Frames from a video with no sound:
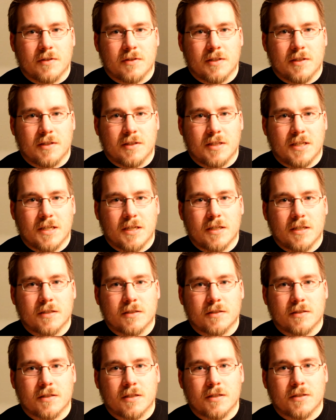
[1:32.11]
And the thing
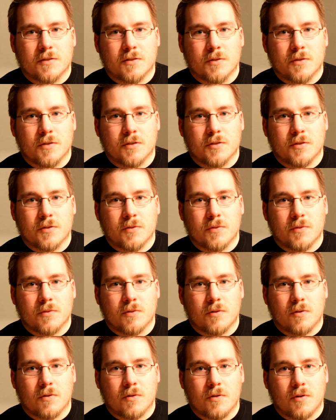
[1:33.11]
is, as soon as you
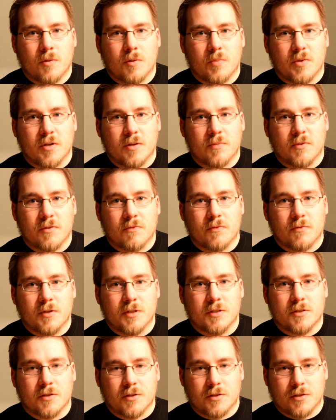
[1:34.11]
open up the
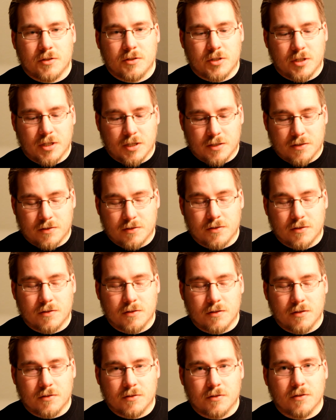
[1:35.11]
freezer and check
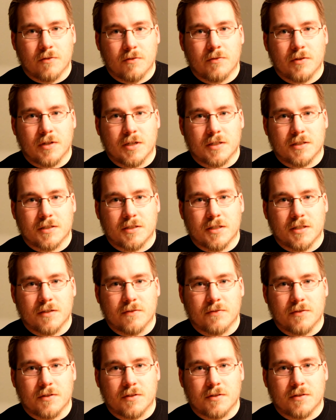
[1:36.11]
the snowflake to see
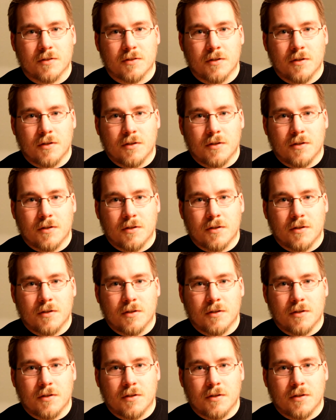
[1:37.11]
if it's